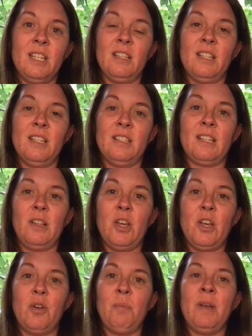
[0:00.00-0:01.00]
in this
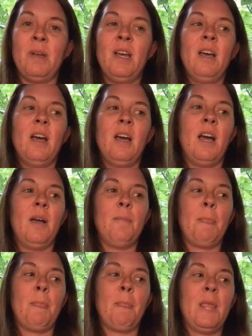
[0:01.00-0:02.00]
globe,
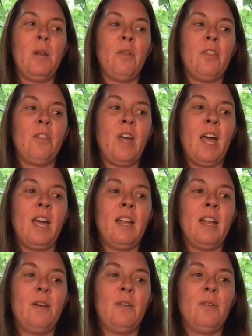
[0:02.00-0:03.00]
um, you know,
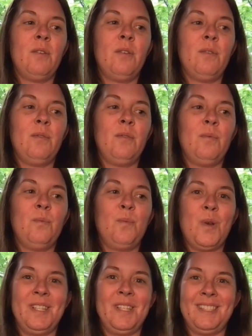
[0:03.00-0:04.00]
that
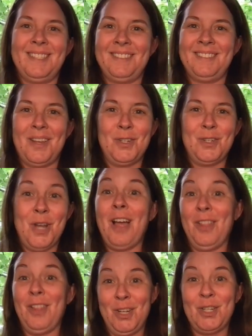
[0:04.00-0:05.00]
was a
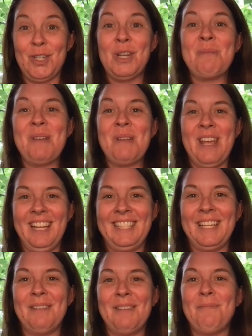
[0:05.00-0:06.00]
challenge
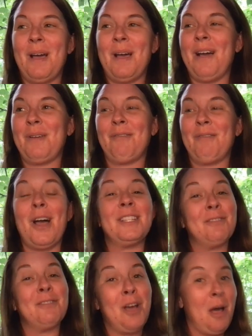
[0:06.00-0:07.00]
because uh, we have
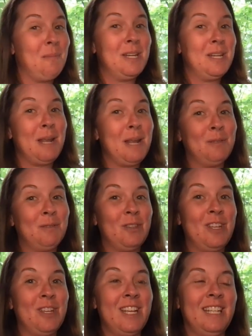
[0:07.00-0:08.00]
lots of common names for
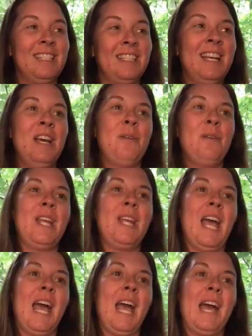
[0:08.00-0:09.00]
things. We
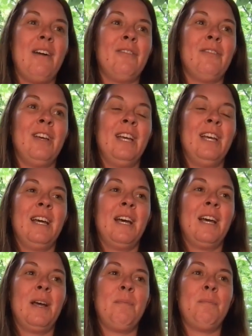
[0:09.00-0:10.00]
have
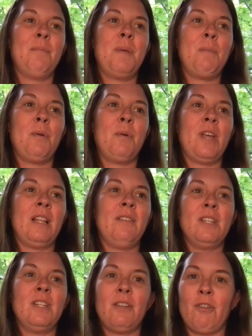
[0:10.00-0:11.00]
um, people that
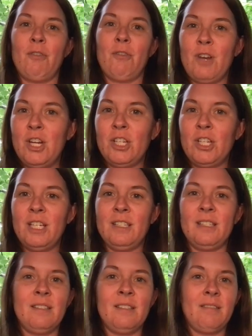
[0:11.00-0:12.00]
live in different
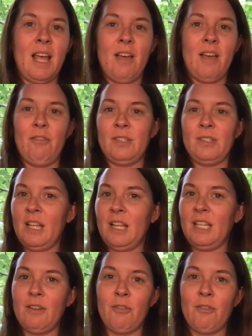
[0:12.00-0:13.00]
regions have
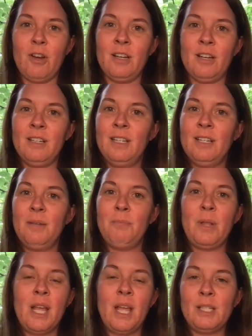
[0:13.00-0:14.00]
slightly different
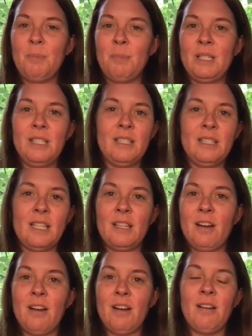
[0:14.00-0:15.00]
plant species that
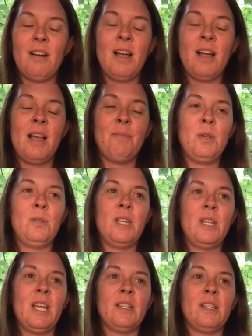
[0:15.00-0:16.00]
they're um,
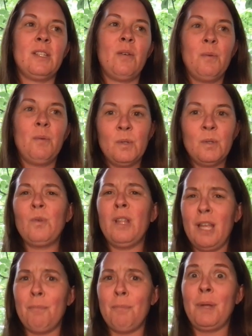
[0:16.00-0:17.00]
using, and so it was
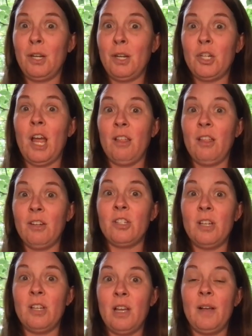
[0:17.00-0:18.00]
really a big
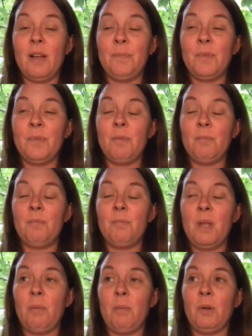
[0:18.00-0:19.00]
challenge um, to
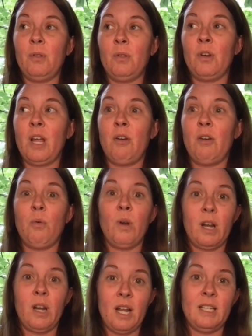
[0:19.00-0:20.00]
be able to learn how to
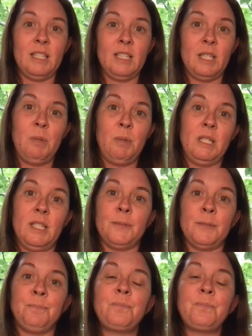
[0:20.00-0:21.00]
organize these species.